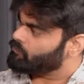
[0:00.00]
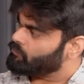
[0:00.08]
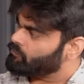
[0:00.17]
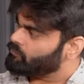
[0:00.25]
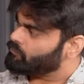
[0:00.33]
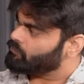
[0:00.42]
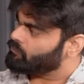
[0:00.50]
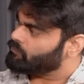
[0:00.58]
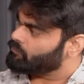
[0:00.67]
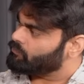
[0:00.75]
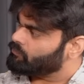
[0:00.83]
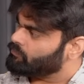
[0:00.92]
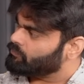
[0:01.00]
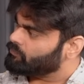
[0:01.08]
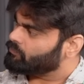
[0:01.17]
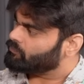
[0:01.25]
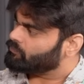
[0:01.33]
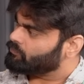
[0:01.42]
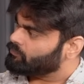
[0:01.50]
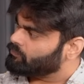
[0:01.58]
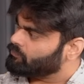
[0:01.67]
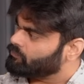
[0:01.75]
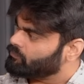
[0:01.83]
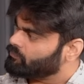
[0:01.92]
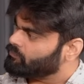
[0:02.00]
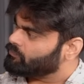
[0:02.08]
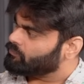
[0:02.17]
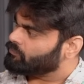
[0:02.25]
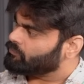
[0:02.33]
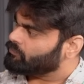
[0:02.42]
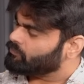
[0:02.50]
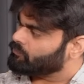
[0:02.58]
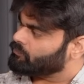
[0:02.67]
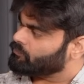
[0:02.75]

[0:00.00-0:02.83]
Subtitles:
No words are spoken by the person on screen.